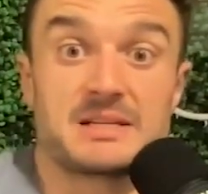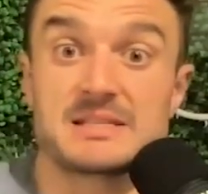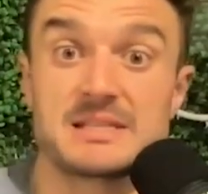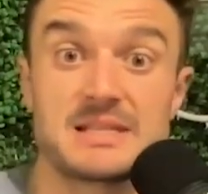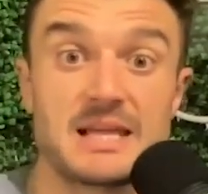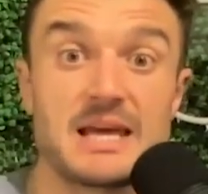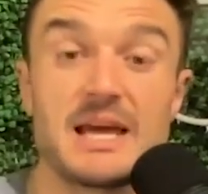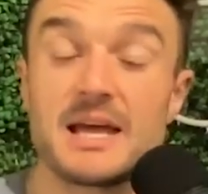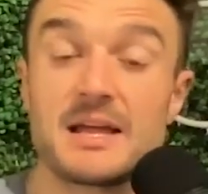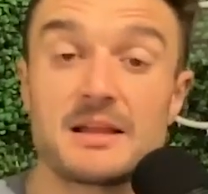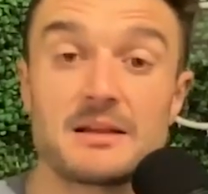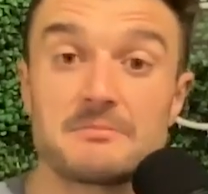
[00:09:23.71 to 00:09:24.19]

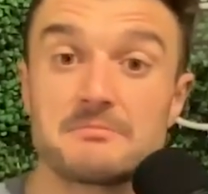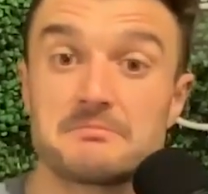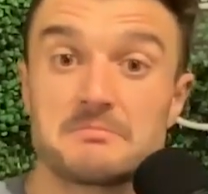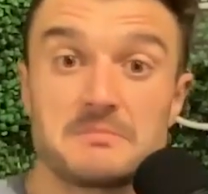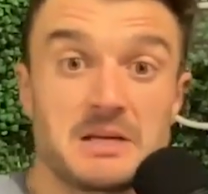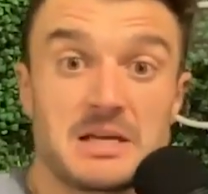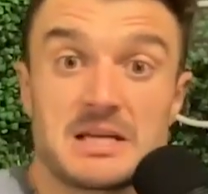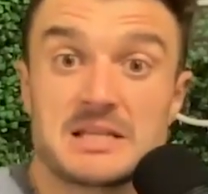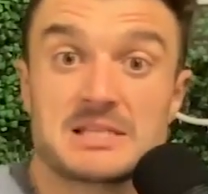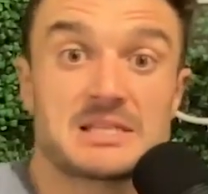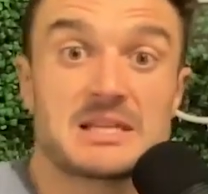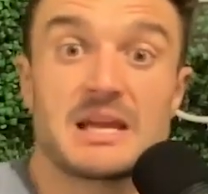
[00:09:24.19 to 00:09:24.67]
then
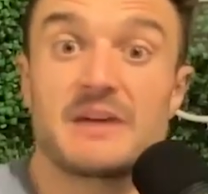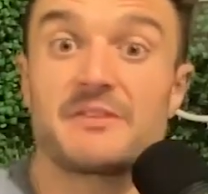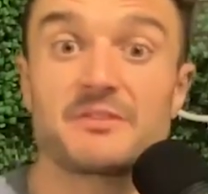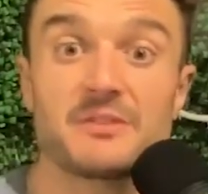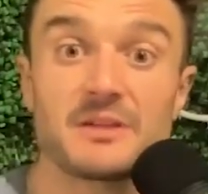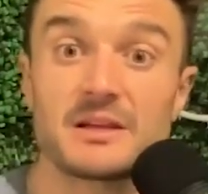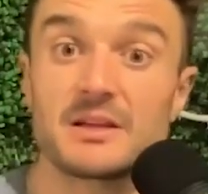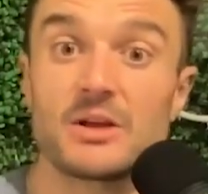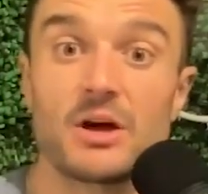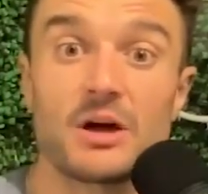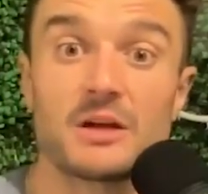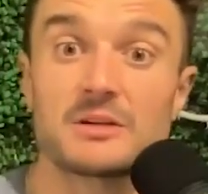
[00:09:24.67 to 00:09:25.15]
it's
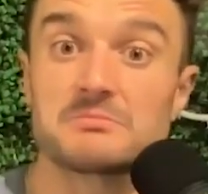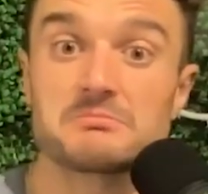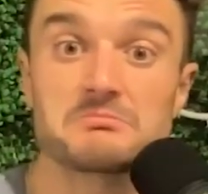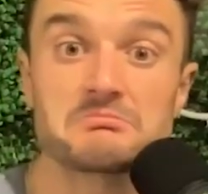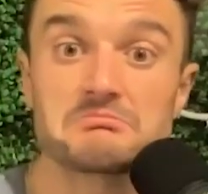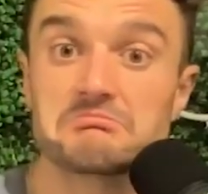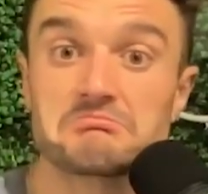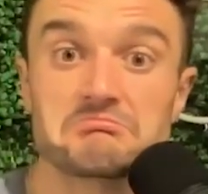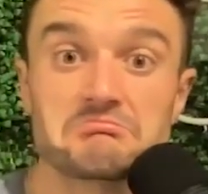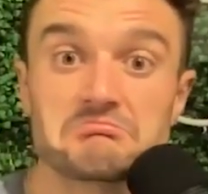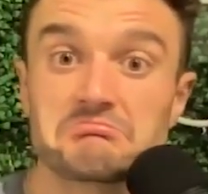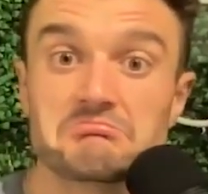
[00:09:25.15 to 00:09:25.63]
definitely not
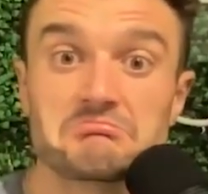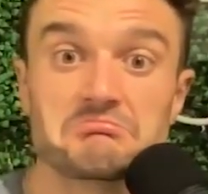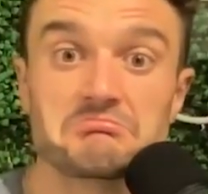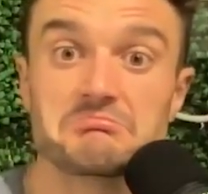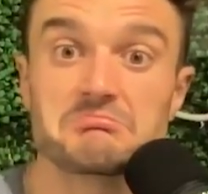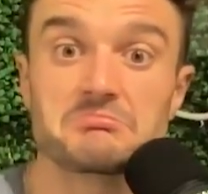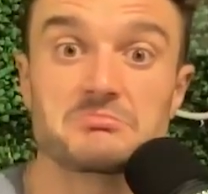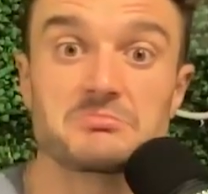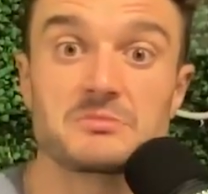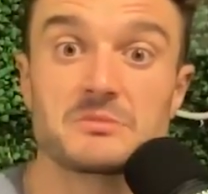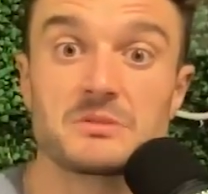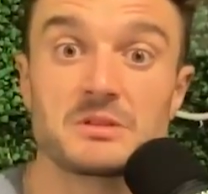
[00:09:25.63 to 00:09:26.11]

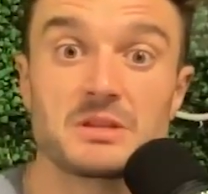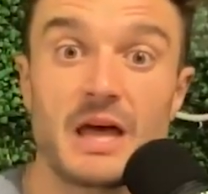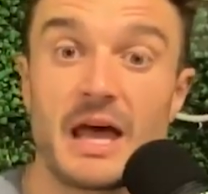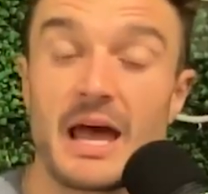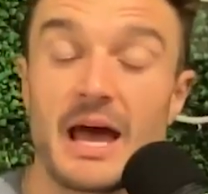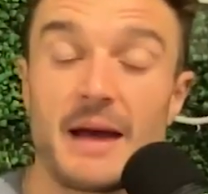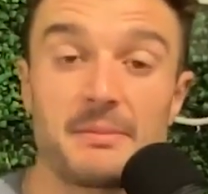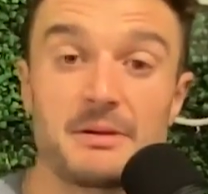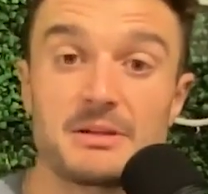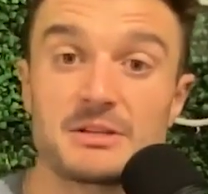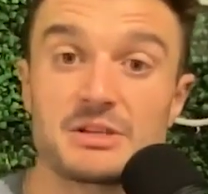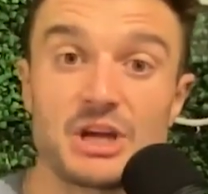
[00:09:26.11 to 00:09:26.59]
the
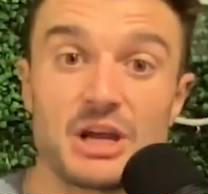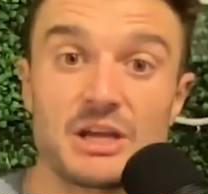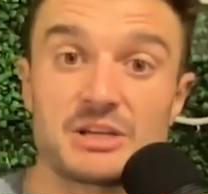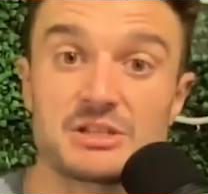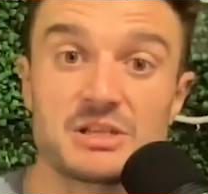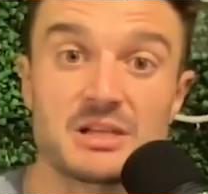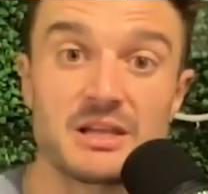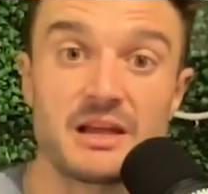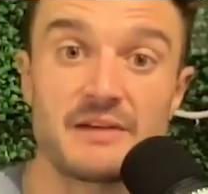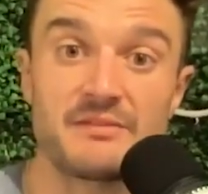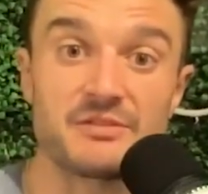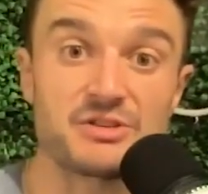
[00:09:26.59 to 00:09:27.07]
habit change
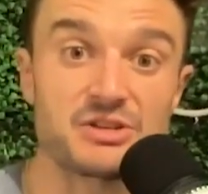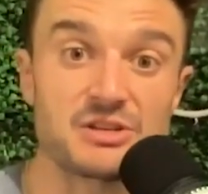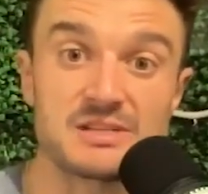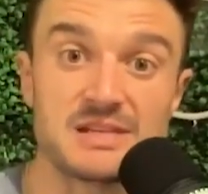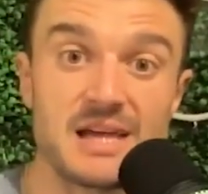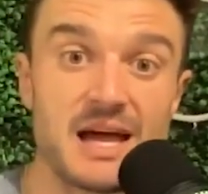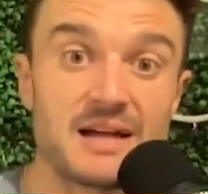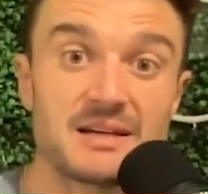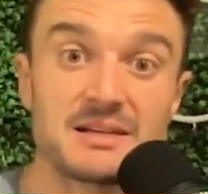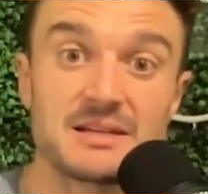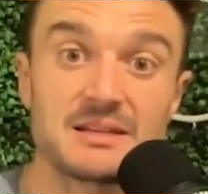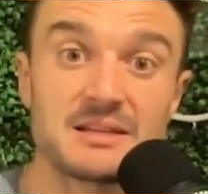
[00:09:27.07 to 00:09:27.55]
that I've just
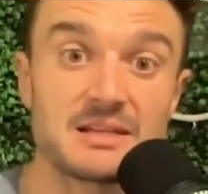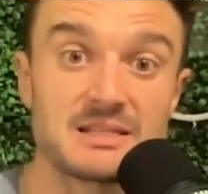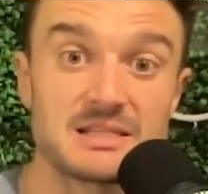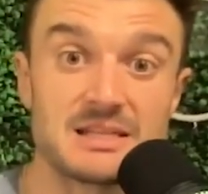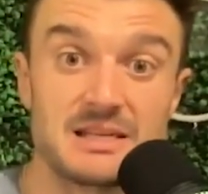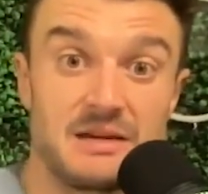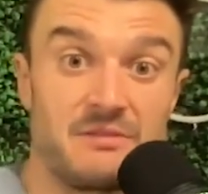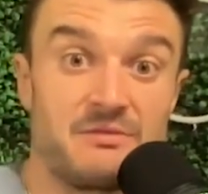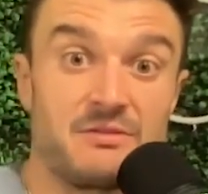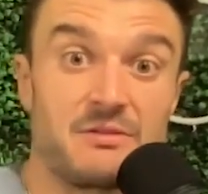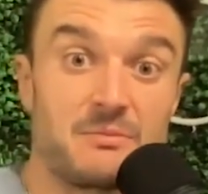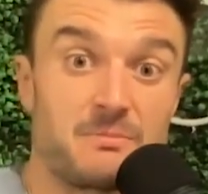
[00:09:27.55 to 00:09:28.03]
added that's
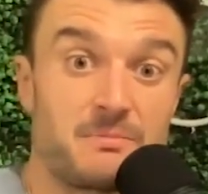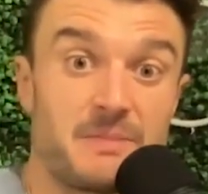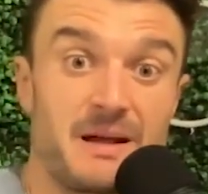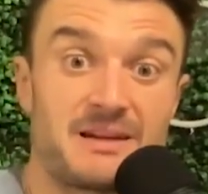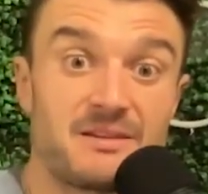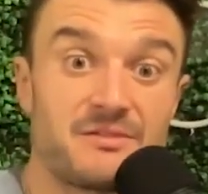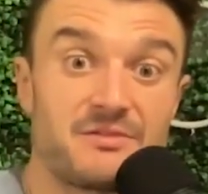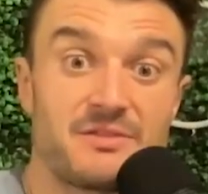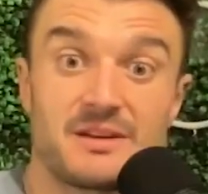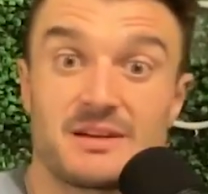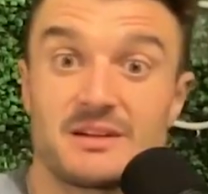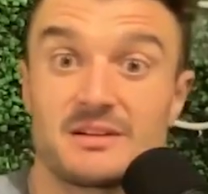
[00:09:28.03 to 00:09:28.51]
either
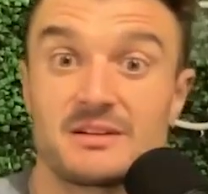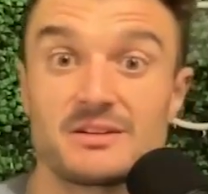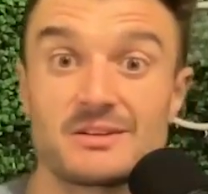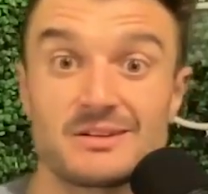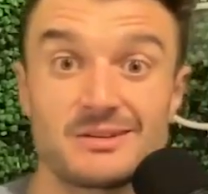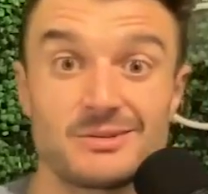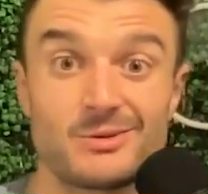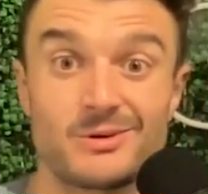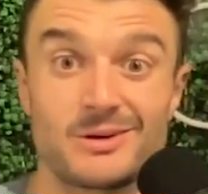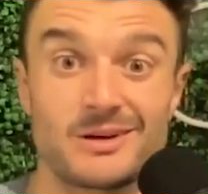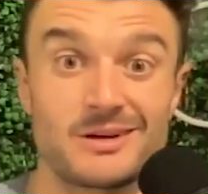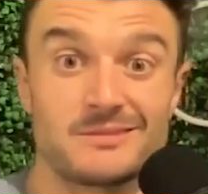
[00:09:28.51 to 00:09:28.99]
benefited it
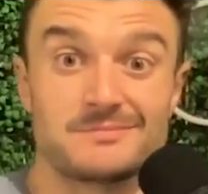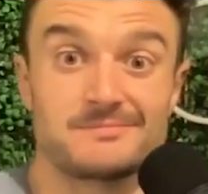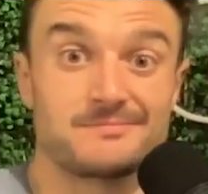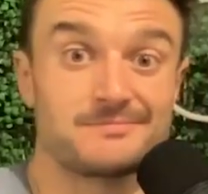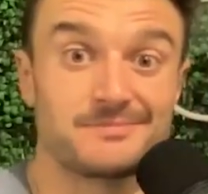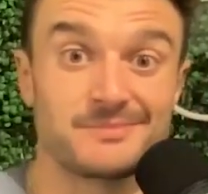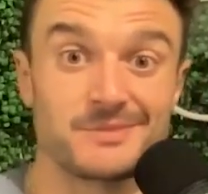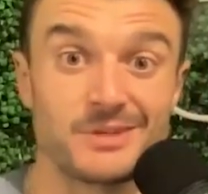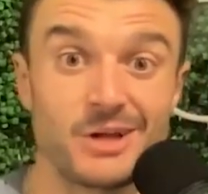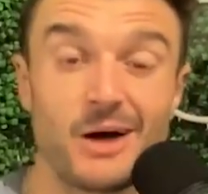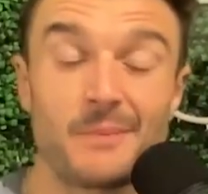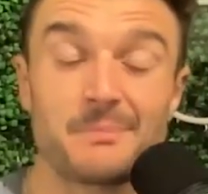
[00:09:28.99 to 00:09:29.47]
or
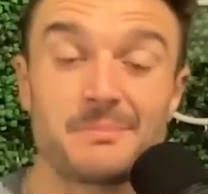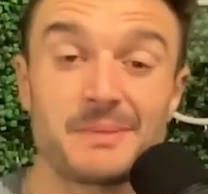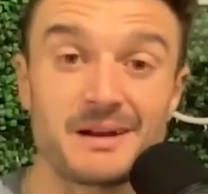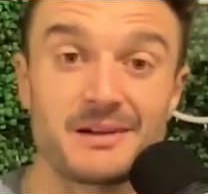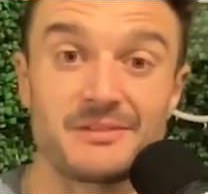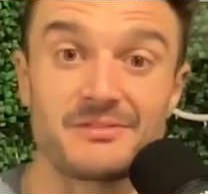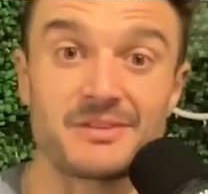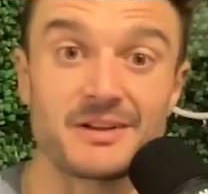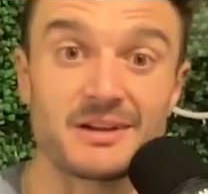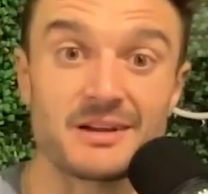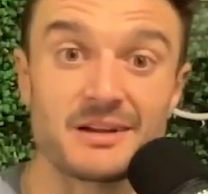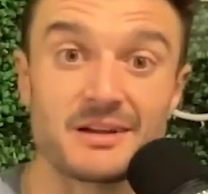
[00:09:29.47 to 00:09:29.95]
not
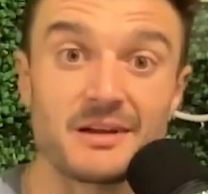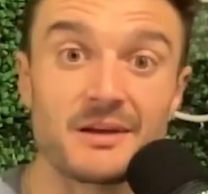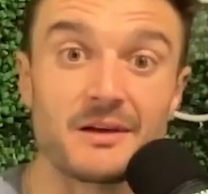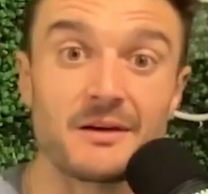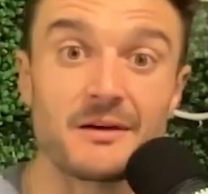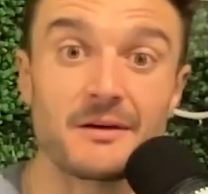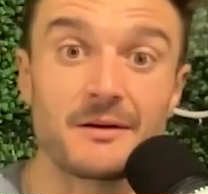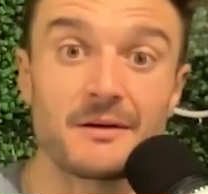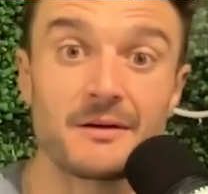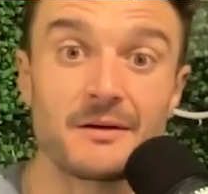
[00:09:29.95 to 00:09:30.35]
benefited it.